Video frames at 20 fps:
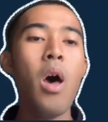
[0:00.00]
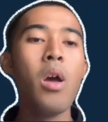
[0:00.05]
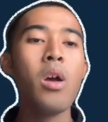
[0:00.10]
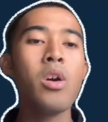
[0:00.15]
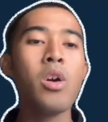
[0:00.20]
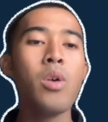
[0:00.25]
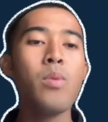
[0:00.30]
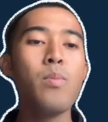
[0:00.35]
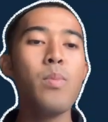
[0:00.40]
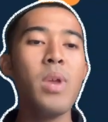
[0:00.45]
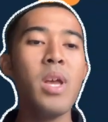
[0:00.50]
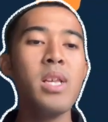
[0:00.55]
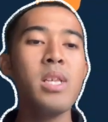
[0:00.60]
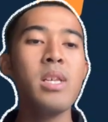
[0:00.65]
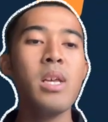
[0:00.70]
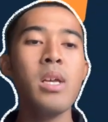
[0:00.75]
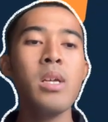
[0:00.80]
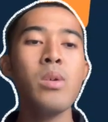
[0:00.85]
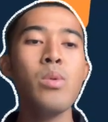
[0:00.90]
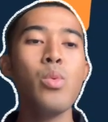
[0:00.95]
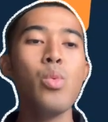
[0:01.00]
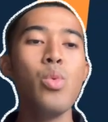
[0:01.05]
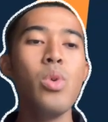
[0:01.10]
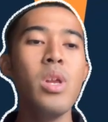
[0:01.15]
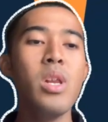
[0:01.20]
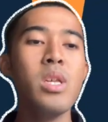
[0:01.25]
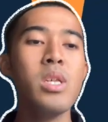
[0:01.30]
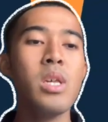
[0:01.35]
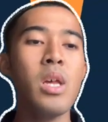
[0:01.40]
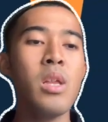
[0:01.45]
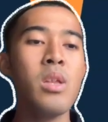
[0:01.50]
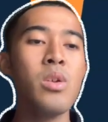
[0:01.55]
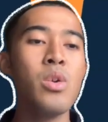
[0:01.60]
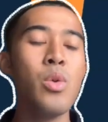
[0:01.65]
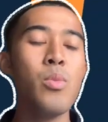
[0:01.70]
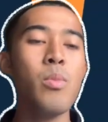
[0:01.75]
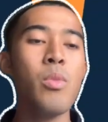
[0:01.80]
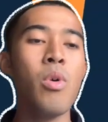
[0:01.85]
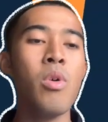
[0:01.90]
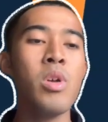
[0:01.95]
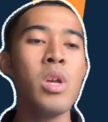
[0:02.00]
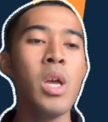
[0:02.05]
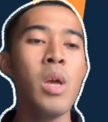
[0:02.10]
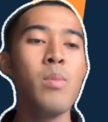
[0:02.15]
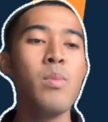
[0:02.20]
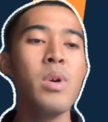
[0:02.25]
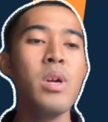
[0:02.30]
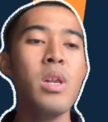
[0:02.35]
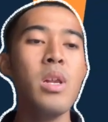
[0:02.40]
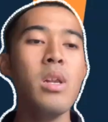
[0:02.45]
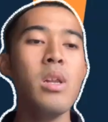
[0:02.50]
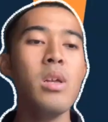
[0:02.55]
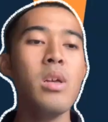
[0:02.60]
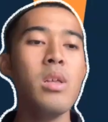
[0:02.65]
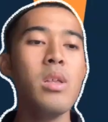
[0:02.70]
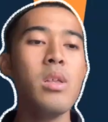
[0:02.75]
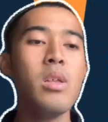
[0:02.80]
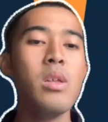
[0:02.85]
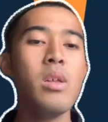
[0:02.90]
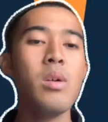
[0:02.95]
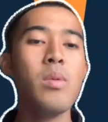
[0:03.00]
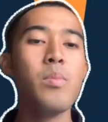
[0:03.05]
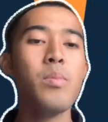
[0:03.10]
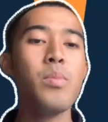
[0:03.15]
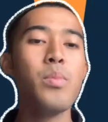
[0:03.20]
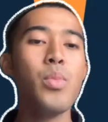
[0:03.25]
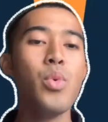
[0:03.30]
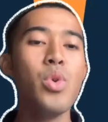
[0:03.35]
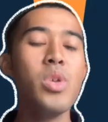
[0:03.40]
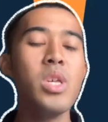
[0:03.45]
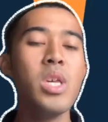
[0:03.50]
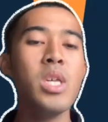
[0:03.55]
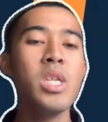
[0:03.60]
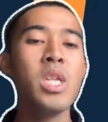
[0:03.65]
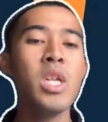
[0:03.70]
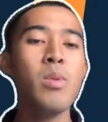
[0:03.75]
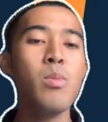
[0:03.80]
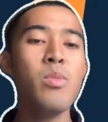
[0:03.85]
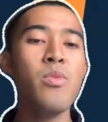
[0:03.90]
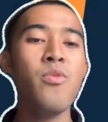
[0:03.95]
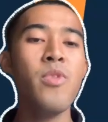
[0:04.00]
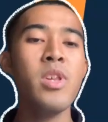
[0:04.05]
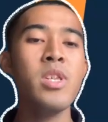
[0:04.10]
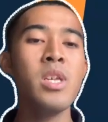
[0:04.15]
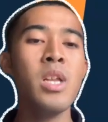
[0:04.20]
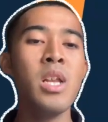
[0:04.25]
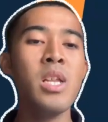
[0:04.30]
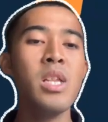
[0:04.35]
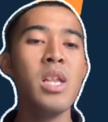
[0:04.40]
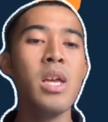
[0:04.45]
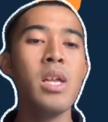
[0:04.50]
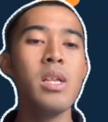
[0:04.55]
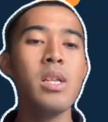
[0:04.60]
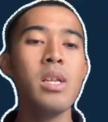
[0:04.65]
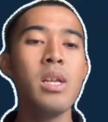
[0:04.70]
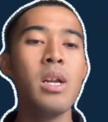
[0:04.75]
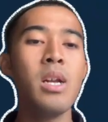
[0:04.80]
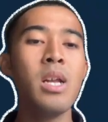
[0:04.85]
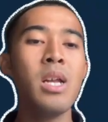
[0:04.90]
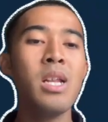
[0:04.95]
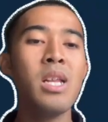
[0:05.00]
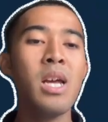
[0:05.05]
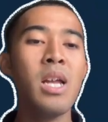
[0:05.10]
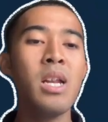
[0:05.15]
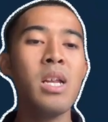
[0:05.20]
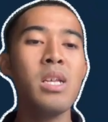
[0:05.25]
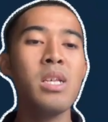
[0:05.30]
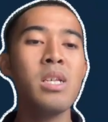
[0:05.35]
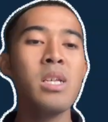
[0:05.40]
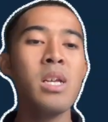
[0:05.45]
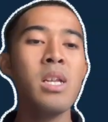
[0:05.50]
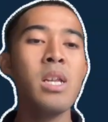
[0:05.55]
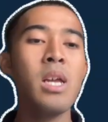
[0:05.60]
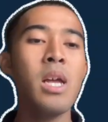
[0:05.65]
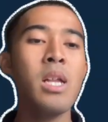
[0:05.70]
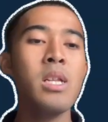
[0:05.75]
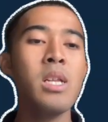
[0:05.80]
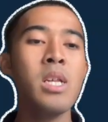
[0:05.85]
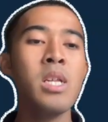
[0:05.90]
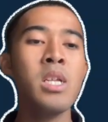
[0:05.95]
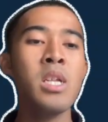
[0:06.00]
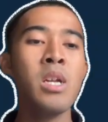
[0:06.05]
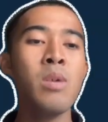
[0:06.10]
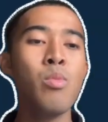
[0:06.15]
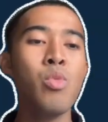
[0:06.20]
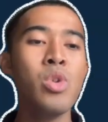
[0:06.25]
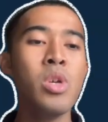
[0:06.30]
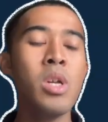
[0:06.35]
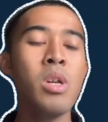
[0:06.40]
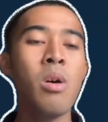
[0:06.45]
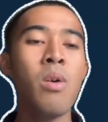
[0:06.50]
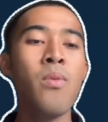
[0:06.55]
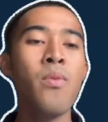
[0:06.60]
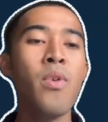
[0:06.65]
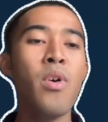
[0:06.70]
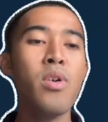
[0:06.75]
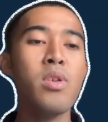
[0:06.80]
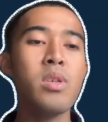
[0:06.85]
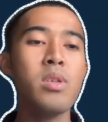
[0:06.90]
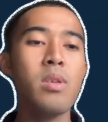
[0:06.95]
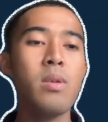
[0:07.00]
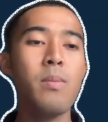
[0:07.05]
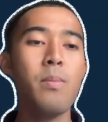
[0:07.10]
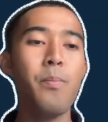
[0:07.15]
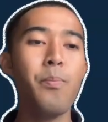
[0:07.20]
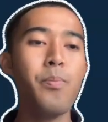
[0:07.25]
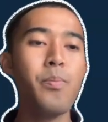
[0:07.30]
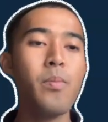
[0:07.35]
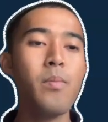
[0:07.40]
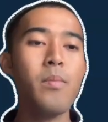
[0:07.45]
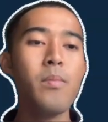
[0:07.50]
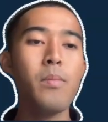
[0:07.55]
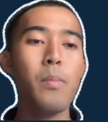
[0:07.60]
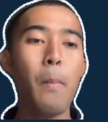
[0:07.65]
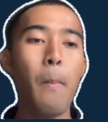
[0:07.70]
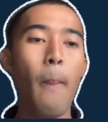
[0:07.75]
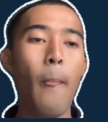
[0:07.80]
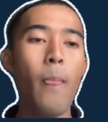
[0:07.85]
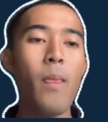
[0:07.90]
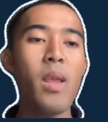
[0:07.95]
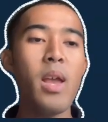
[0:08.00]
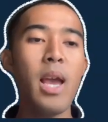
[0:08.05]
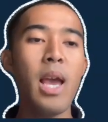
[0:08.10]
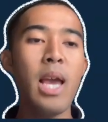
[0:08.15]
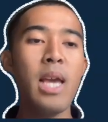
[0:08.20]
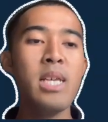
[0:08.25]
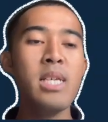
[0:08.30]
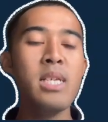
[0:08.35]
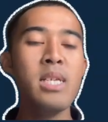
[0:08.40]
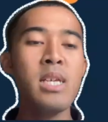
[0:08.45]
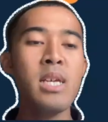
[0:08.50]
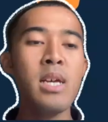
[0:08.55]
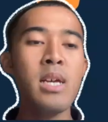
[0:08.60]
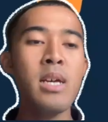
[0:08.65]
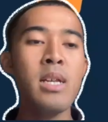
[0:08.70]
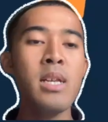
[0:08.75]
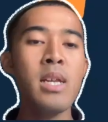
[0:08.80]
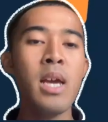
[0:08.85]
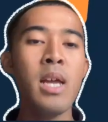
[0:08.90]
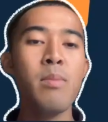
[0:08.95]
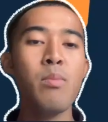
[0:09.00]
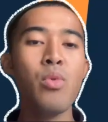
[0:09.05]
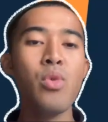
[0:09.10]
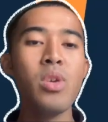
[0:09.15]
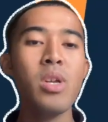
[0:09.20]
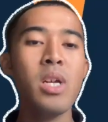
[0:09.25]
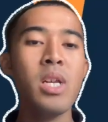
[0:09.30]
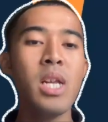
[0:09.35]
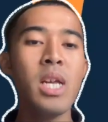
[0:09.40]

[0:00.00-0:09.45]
Comprising wheels and rope or cable, Pulley system facilitate the reduction and distribution of force. Ancient and modern